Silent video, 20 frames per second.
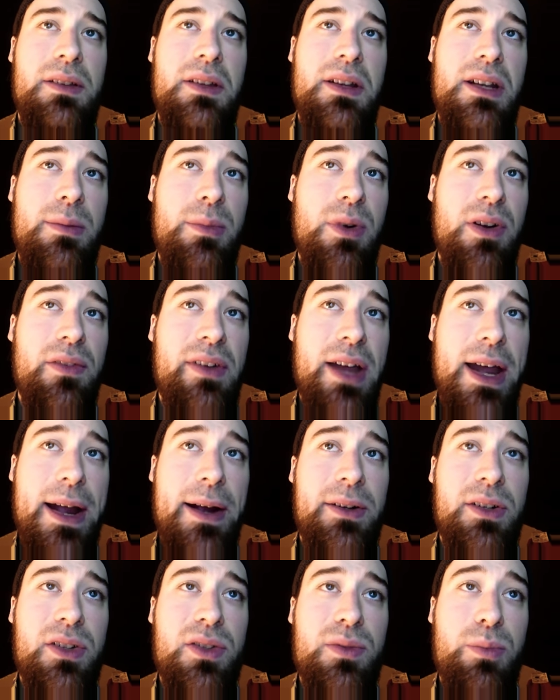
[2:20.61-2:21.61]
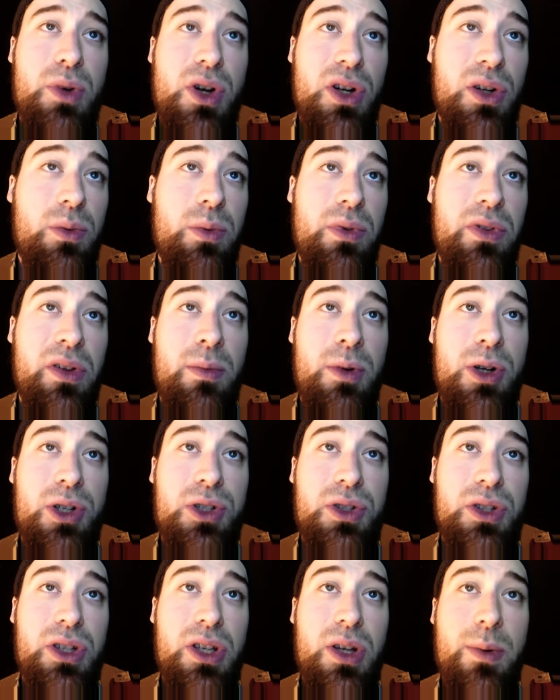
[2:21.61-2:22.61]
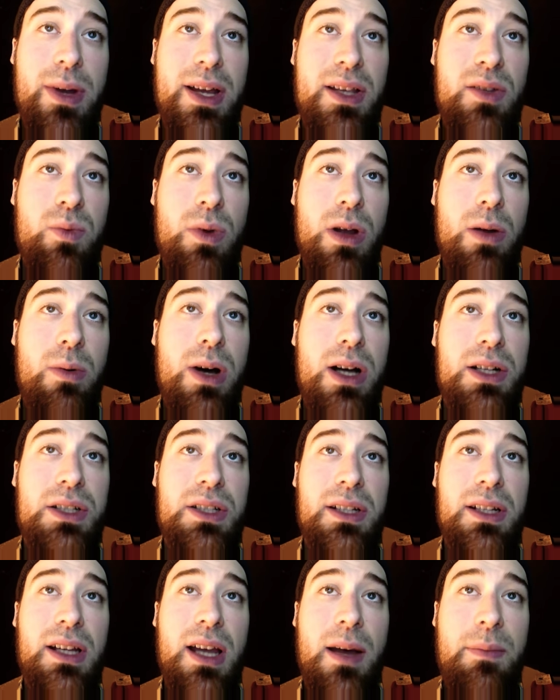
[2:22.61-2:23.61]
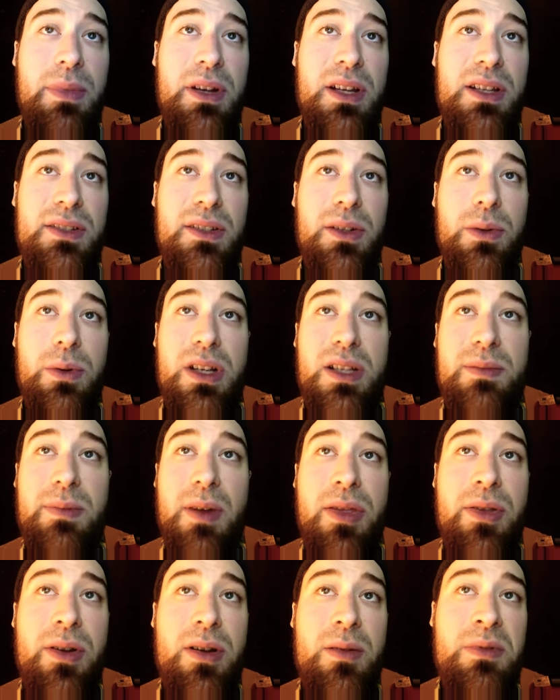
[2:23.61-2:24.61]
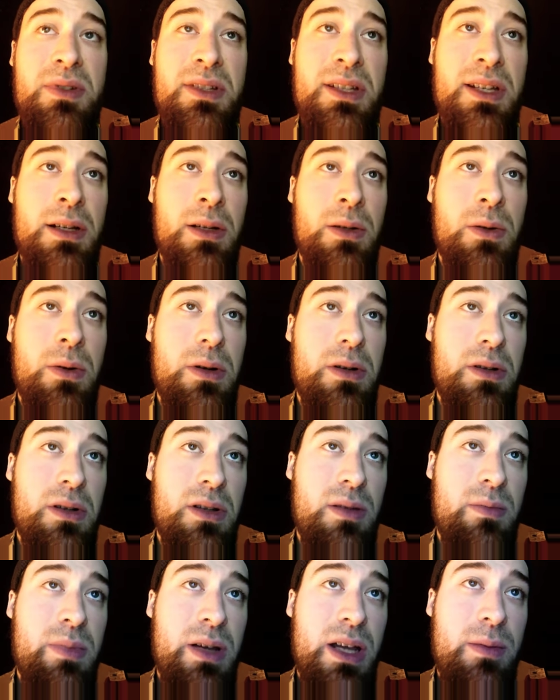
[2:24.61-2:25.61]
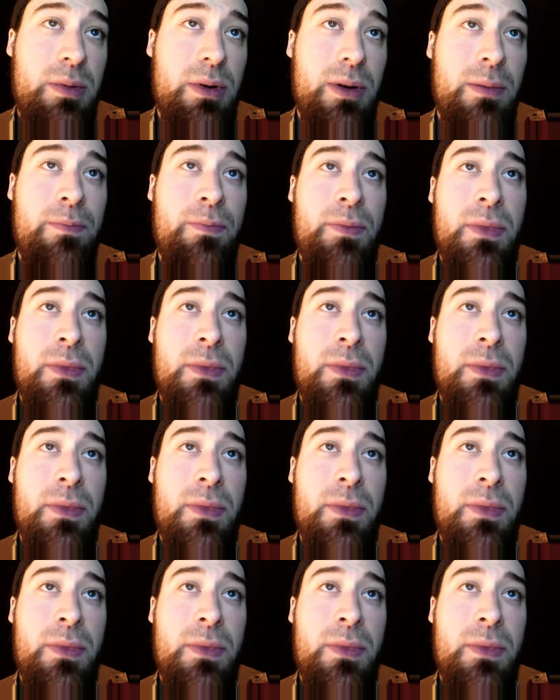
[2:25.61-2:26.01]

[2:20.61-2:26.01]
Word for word: The number of kayakers booked with commercial U.S. whale watching companies increased by 30%, according to the paper.